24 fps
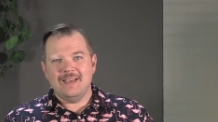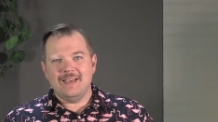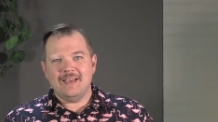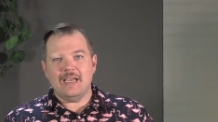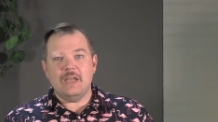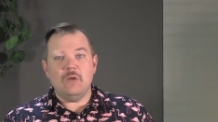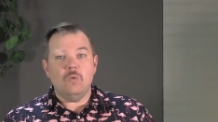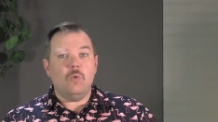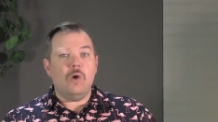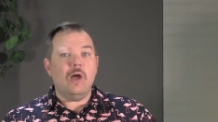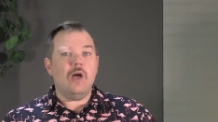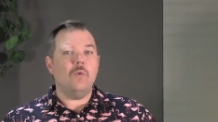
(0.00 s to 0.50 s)

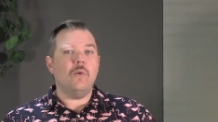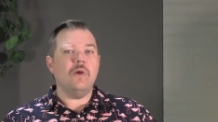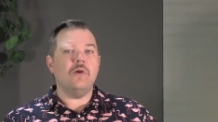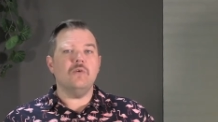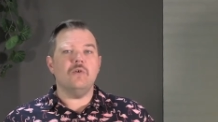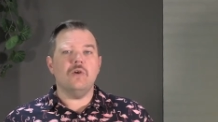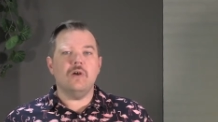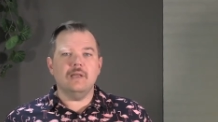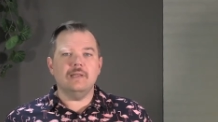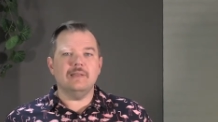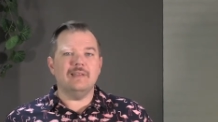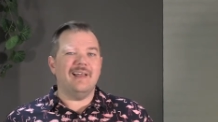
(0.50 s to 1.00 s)
And while we
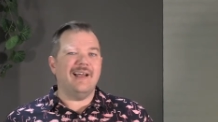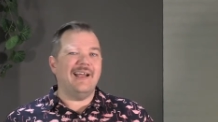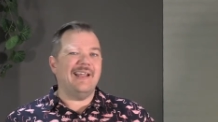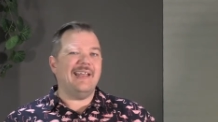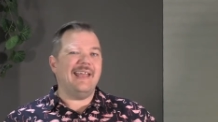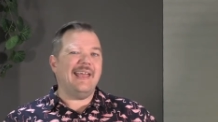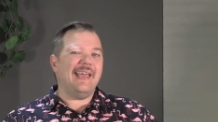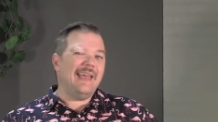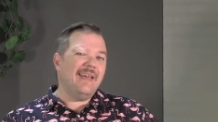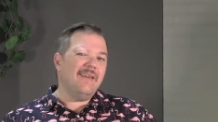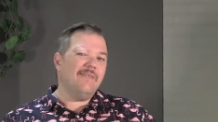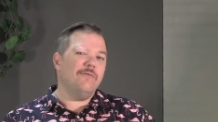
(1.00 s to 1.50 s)
were online,
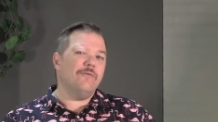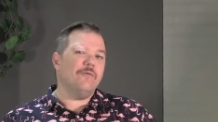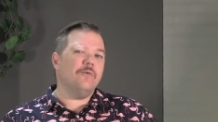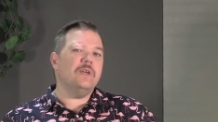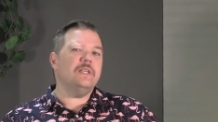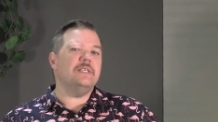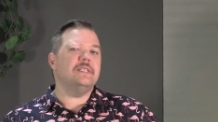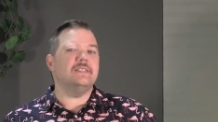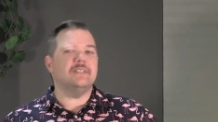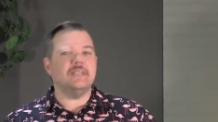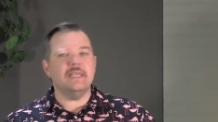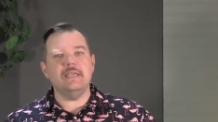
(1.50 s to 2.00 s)
every
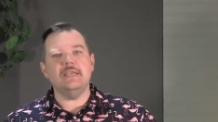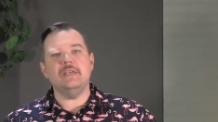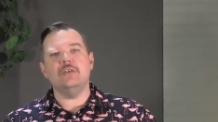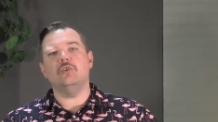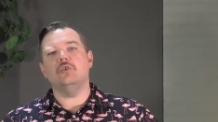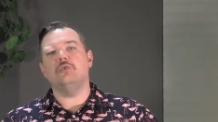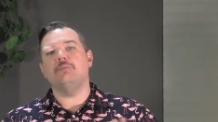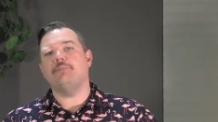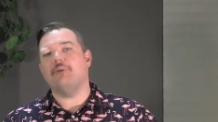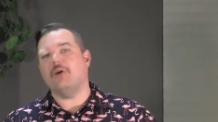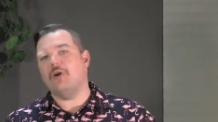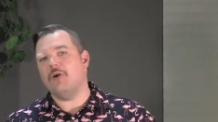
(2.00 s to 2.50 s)

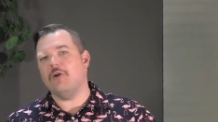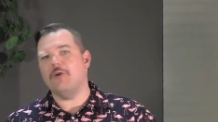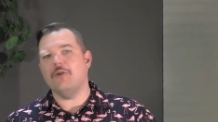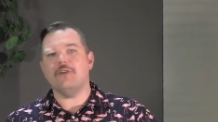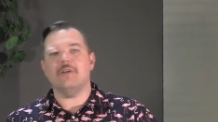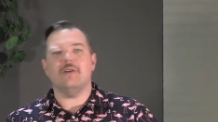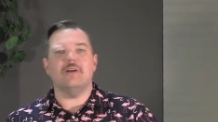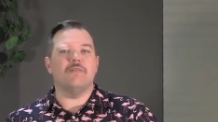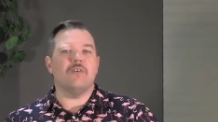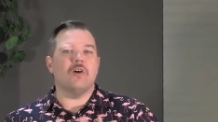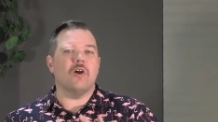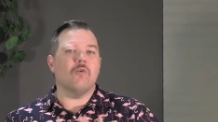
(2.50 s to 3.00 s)
single part
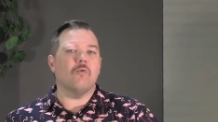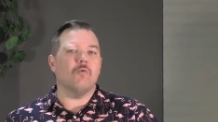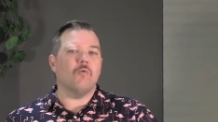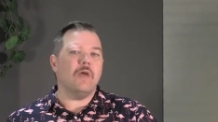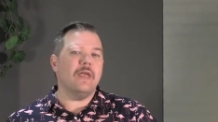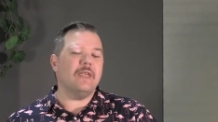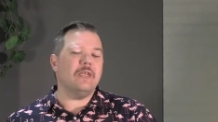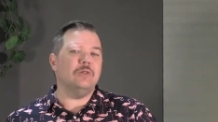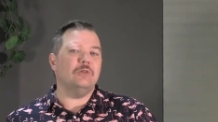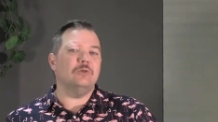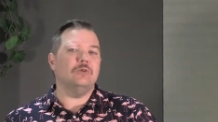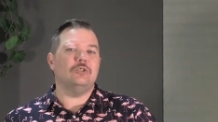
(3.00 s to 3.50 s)
of our
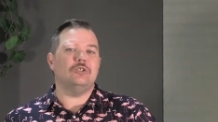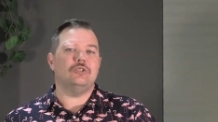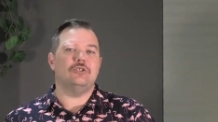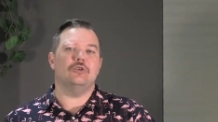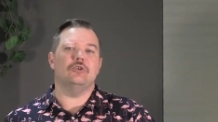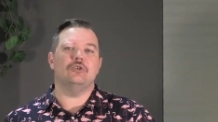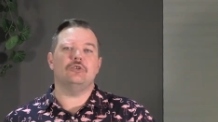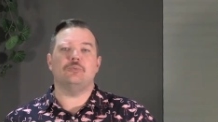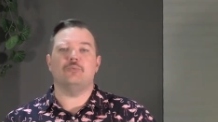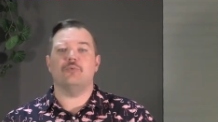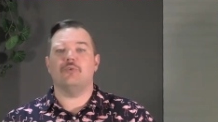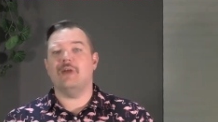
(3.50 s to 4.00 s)
regular
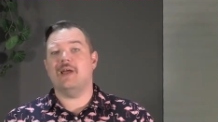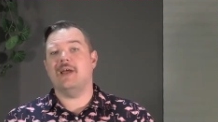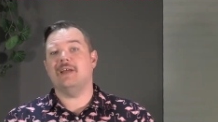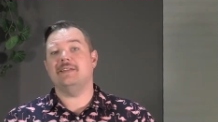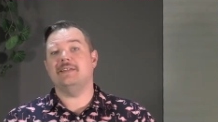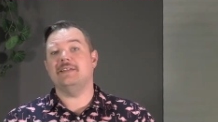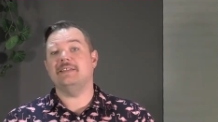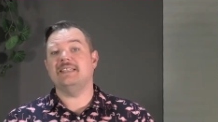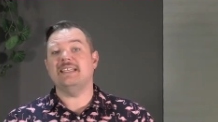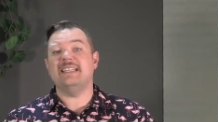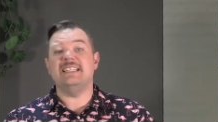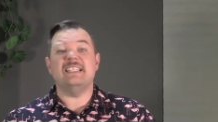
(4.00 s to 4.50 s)
church
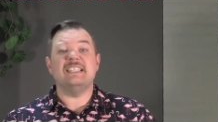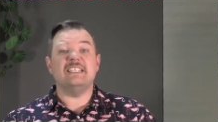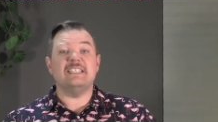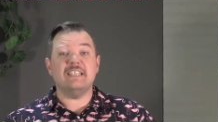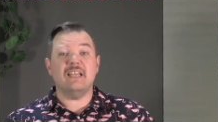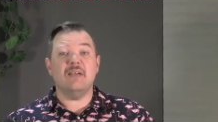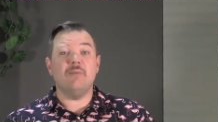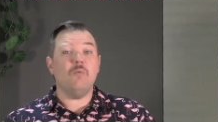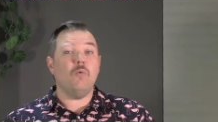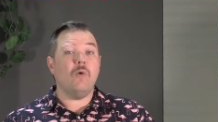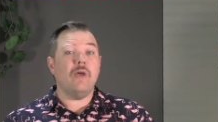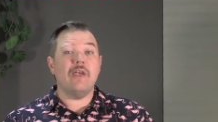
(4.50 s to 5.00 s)
practice, in
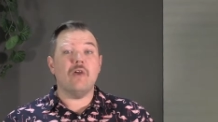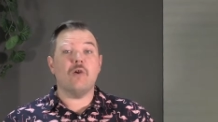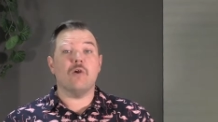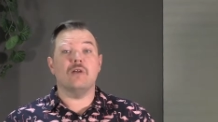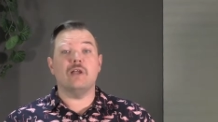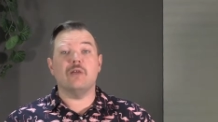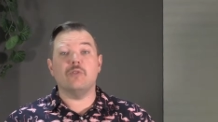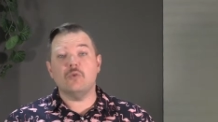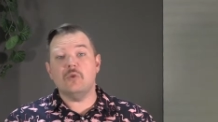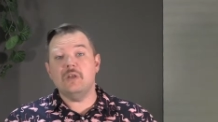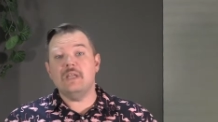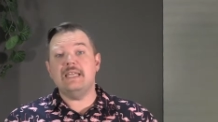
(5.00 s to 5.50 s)
some way or
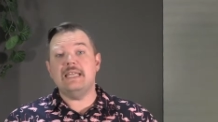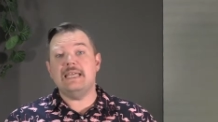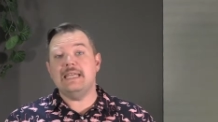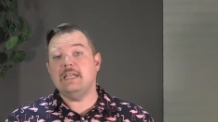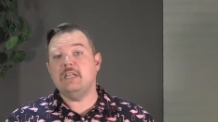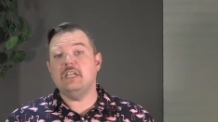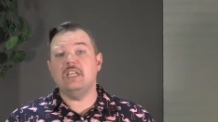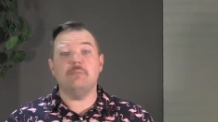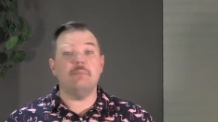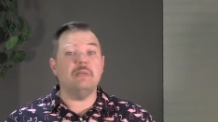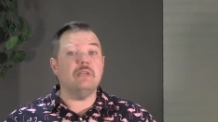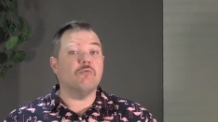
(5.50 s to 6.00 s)
another,
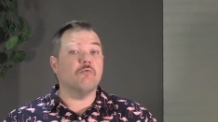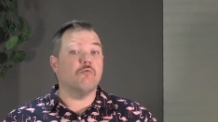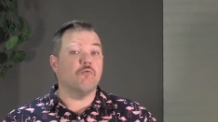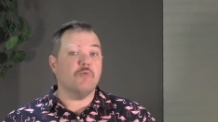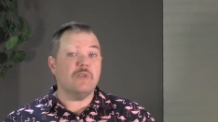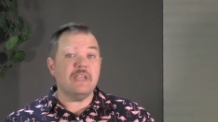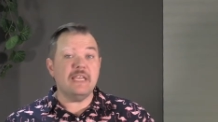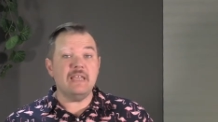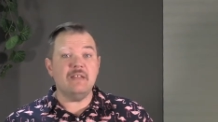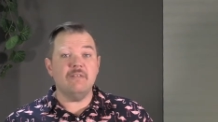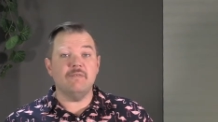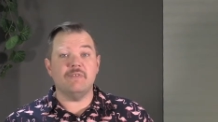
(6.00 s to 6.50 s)
needed to be
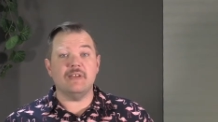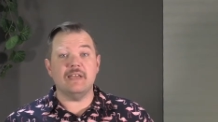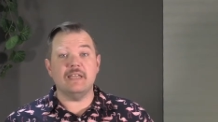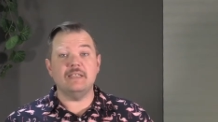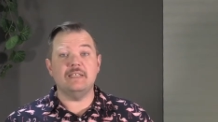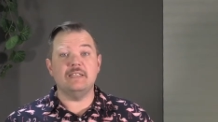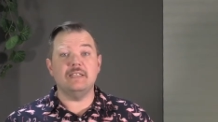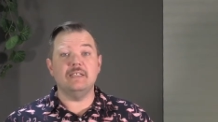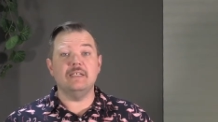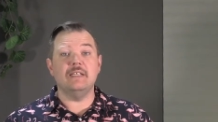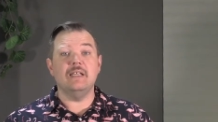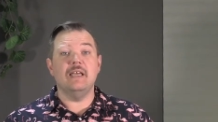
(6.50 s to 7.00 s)

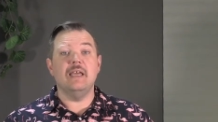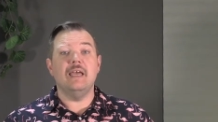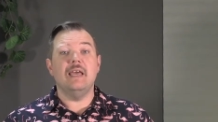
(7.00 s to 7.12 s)
reinvented